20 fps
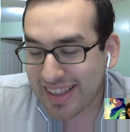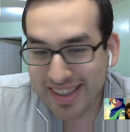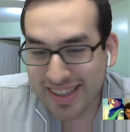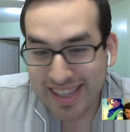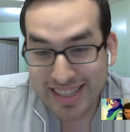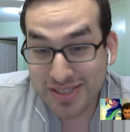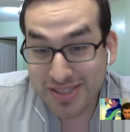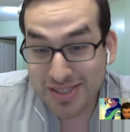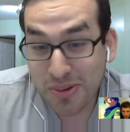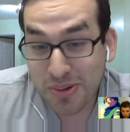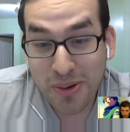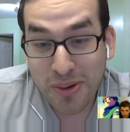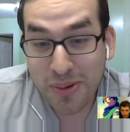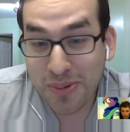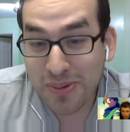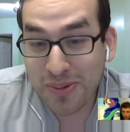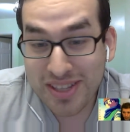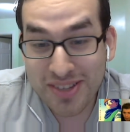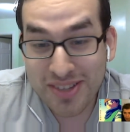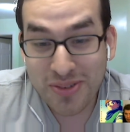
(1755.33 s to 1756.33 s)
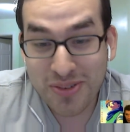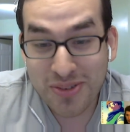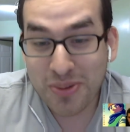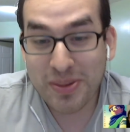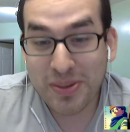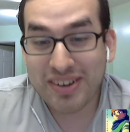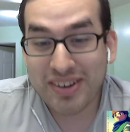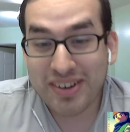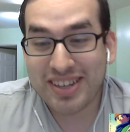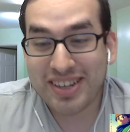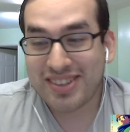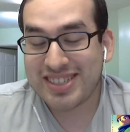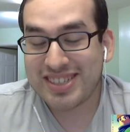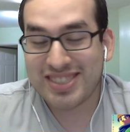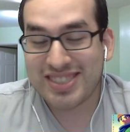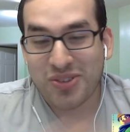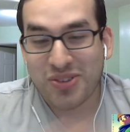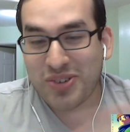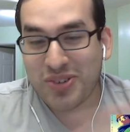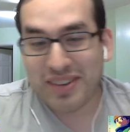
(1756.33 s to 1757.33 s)
And they just don't know. They don't know about it. They're
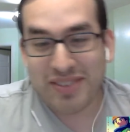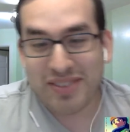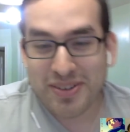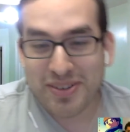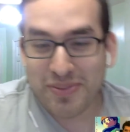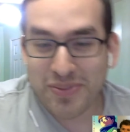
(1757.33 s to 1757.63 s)
just whatever, they're